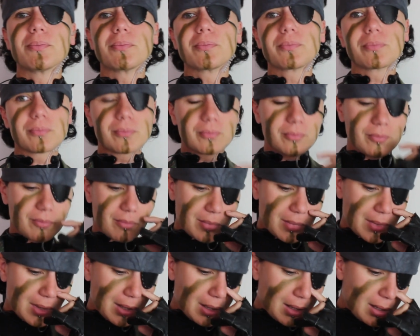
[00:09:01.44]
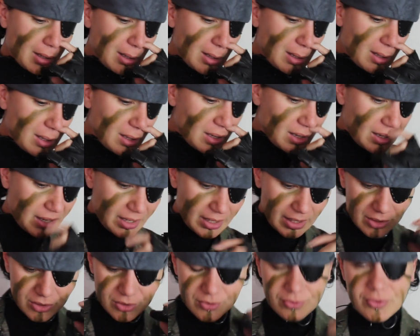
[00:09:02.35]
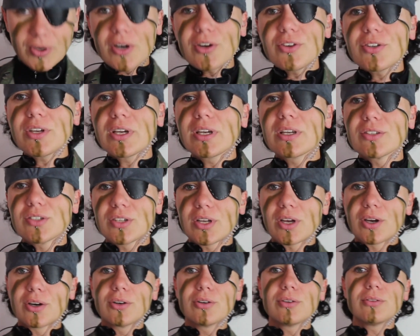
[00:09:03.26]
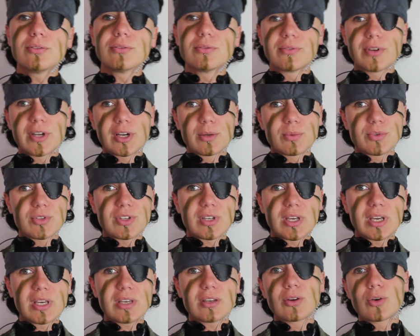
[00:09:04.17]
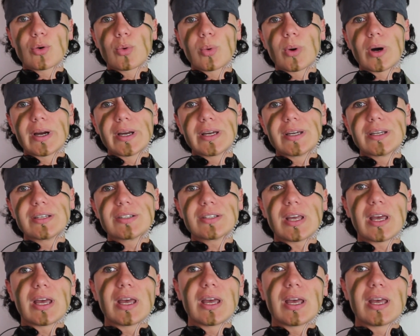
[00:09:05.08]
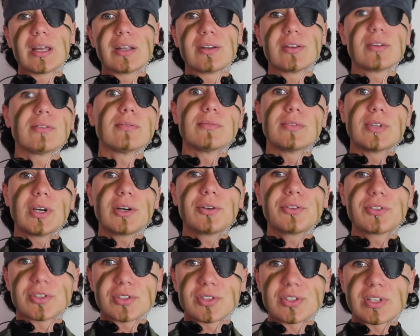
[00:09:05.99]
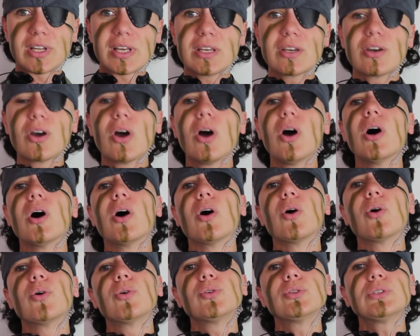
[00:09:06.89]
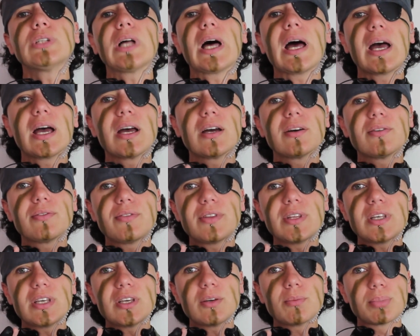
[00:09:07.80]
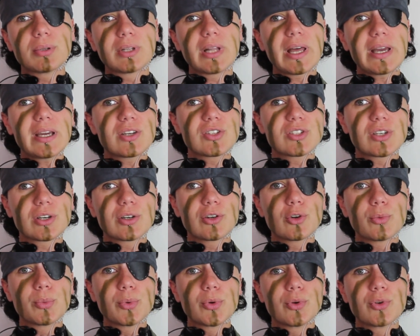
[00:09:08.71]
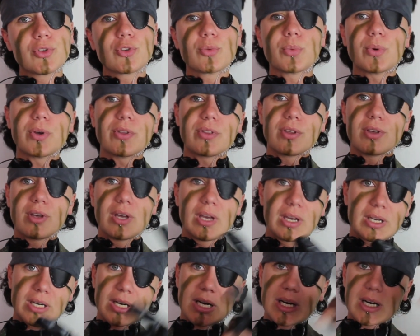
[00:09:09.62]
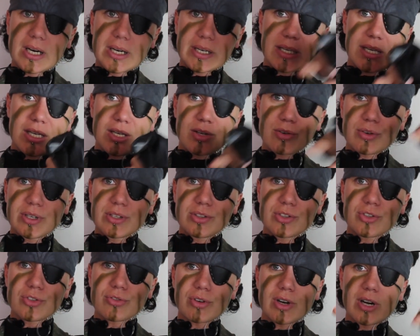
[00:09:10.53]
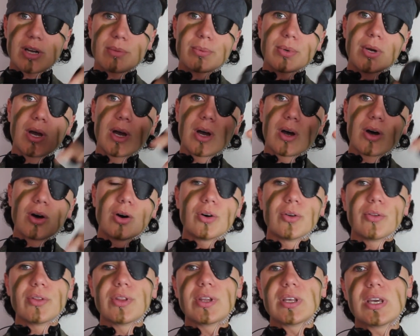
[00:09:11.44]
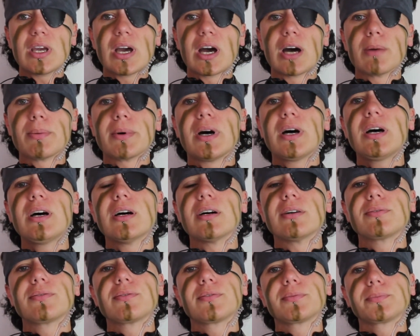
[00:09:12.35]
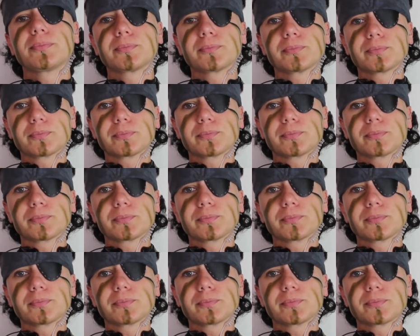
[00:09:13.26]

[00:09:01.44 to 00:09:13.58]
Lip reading: them. As far as I can tell, Venom Snake, Quiet, and Delta Snake all have the black jungle boots with a khaki green stripe on the upper half.